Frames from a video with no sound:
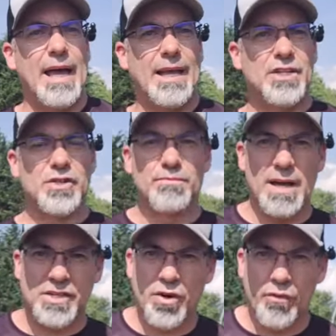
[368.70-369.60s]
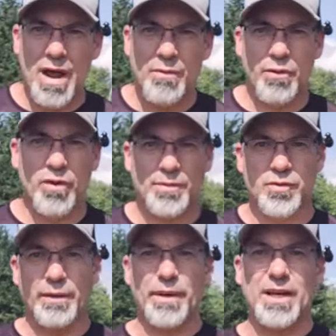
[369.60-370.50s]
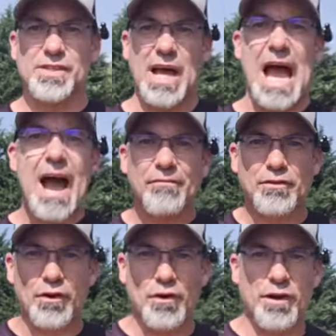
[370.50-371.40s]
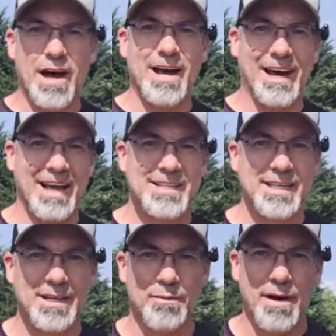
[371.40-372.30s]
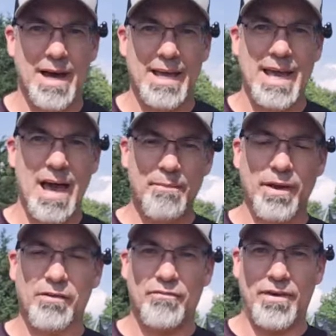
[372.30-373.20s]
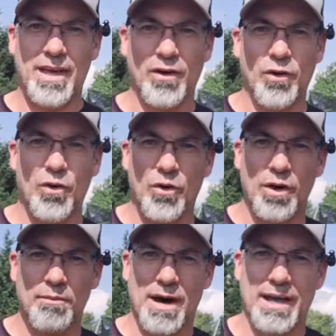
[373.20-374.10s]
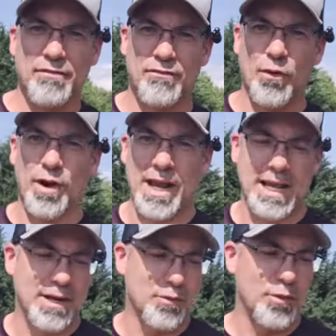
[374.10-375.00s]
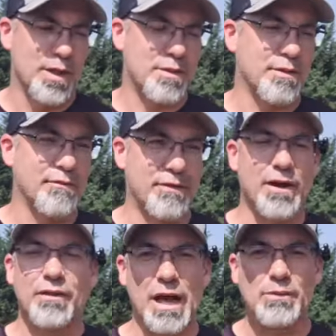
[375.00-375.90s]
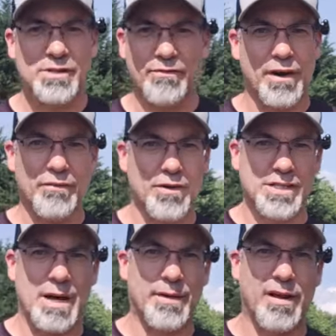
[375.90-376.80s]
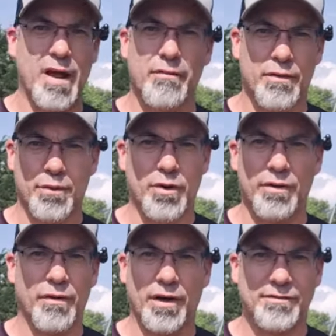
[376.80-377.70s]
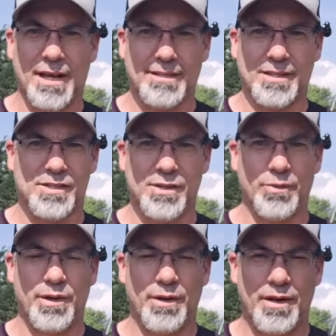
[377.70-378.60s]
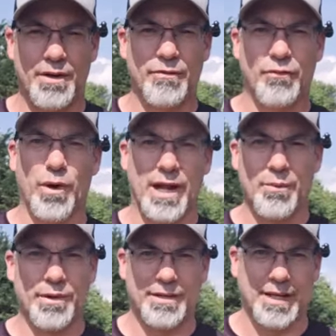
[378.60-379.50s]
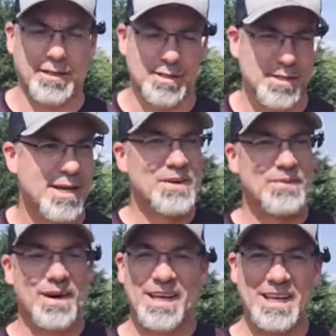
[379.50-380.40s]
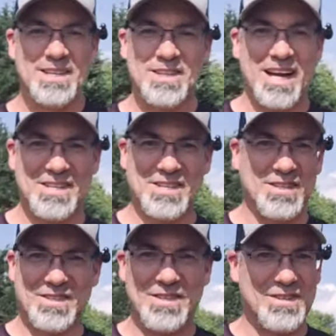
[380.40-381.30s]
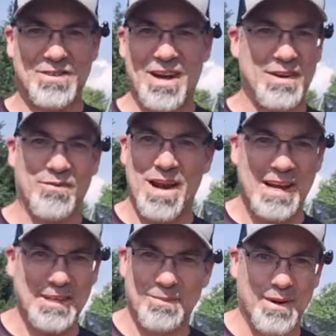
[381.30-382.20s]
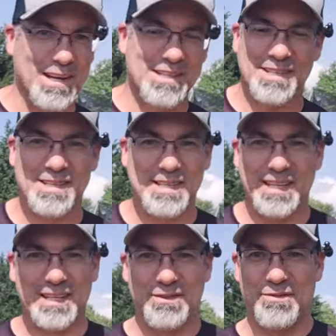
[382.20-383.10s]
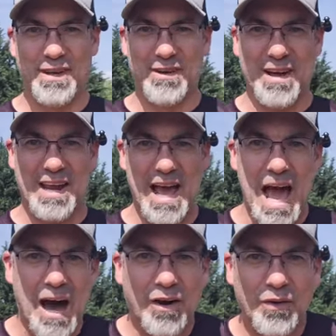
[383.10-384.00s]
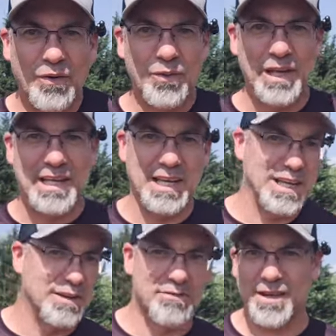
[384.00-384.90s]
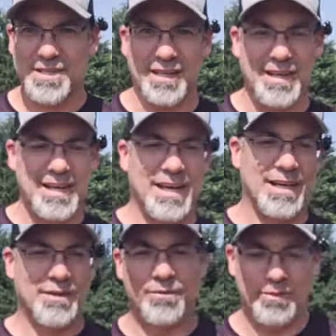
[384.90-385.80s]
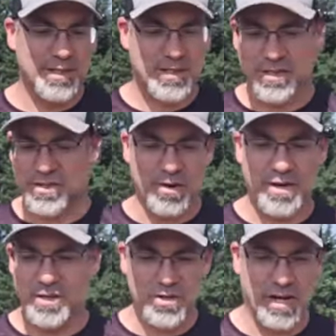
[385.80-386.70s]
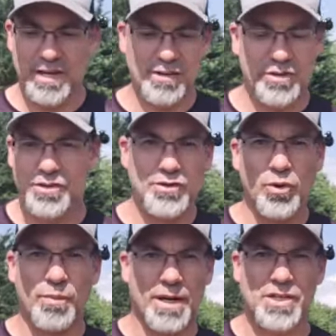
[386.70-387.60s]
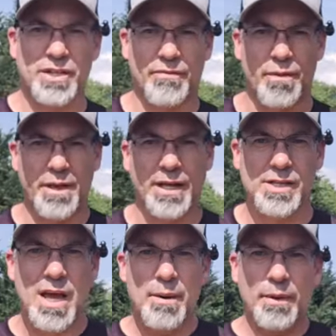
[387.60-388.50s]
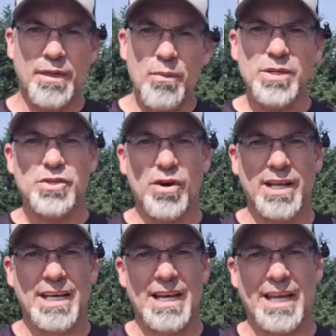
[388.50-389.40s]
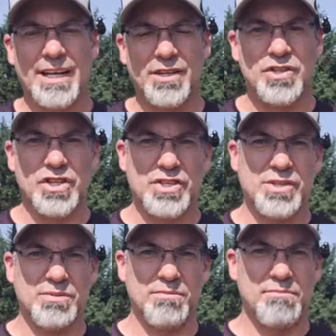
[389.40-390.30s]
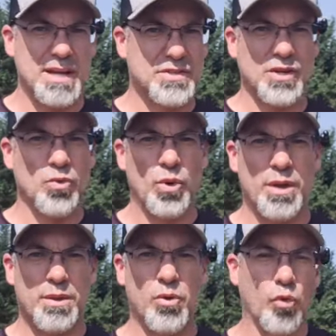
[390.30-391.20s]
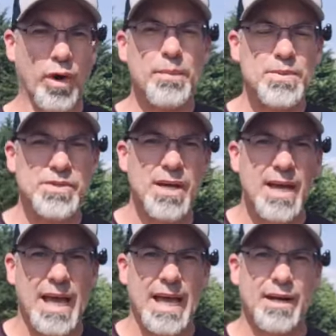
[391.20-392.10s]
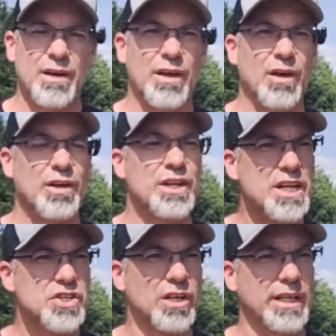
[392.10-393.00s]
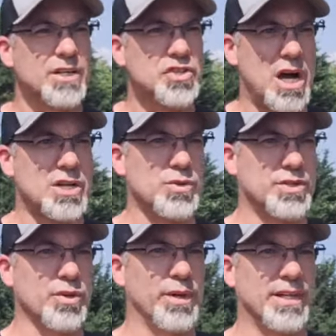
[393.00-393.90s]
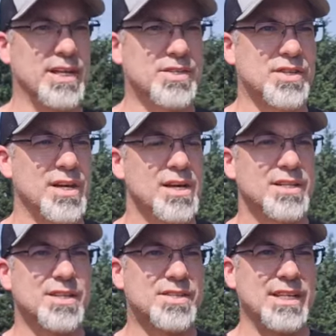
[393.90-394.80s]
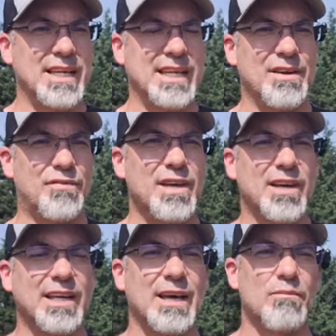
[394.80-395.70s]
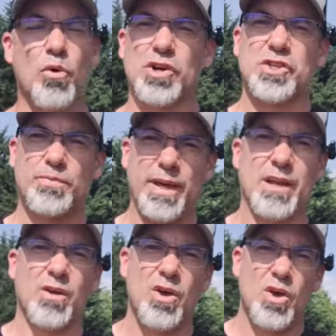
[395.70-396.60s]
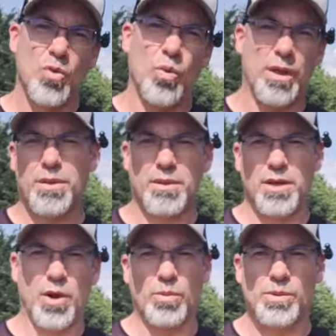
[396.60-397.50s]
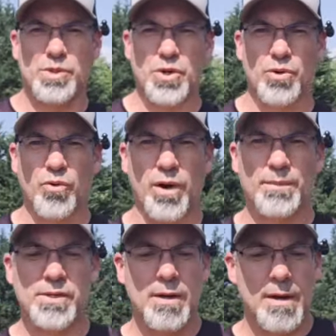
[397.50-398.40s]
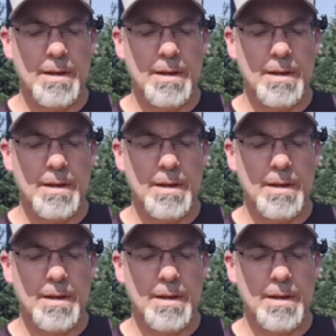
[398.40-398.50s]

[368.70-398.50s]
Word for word: And just messing around with grips, right? Because after I did my epic fail on my forehand with that was the very first time I had ever thrown a TechDisc with a forehand with a TechDisc. Mikey and Josh just tried to rack their brains to figure out how we could fix it. And we just started trying to do a bunch of different things. But then we started getting into just messing with grips. And initially Josh was doing this to see if he could get more spin with, you know, certain grips.